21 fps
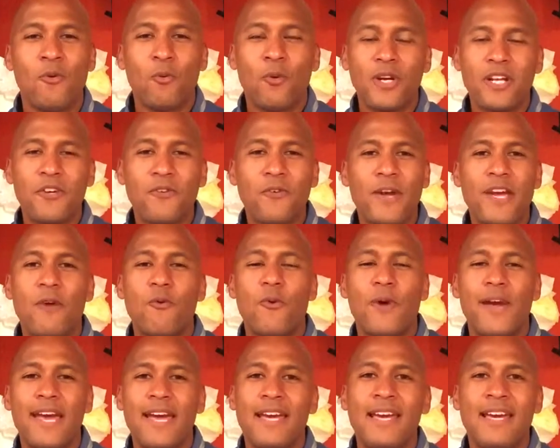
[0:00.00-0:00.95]
What a great
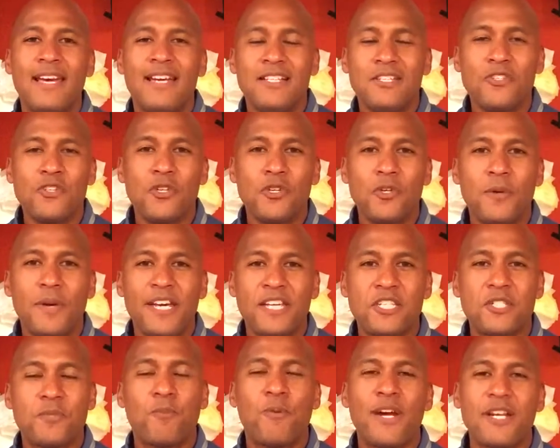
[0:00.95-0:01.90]
way to
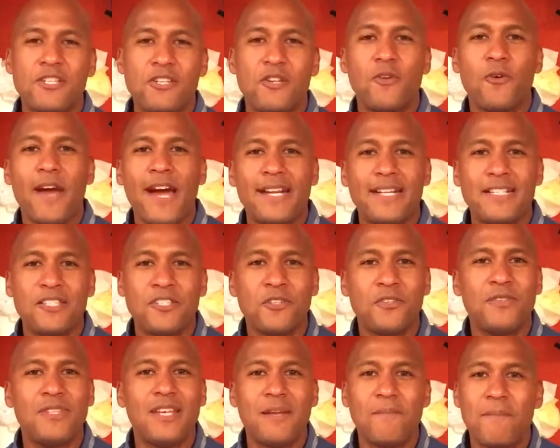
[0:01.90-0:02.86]
express
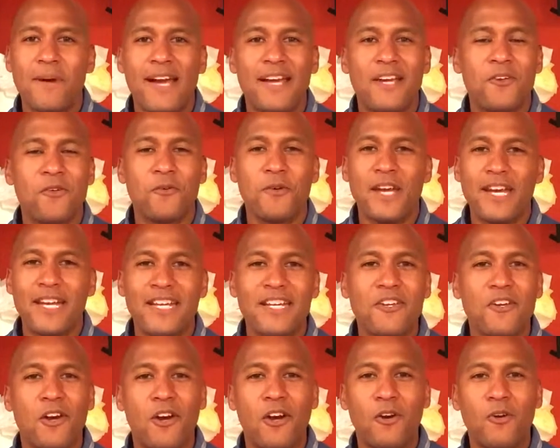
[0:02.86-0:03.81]
gratitude then by
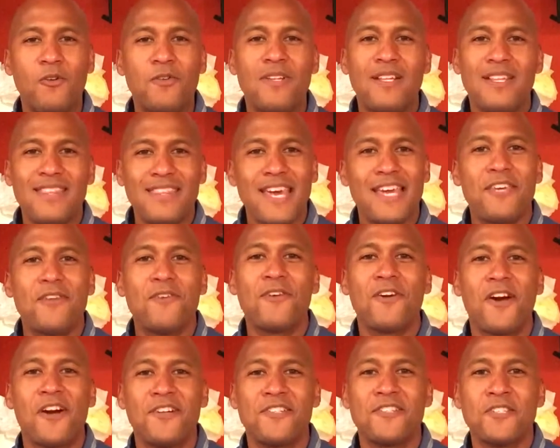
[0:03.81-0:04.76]
creating your own thank
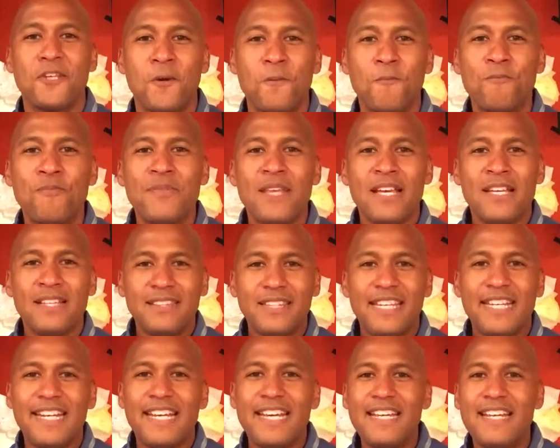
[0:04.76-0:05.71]
you card. So
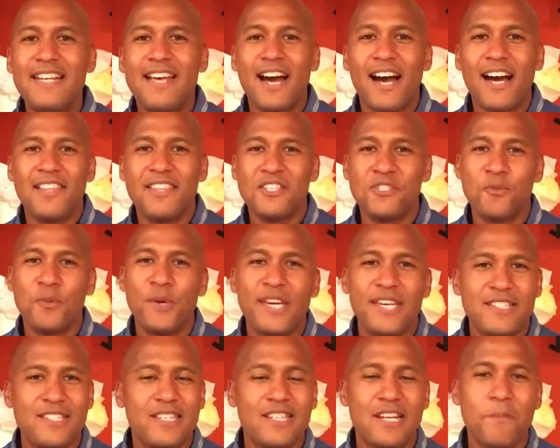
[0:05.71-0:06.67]
lean in this
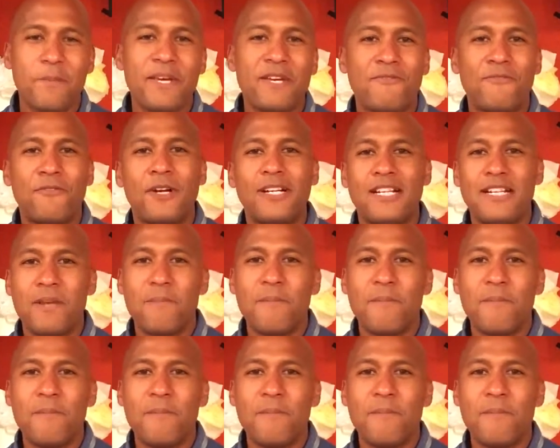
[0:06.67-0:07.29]
week. It's going to be a fun and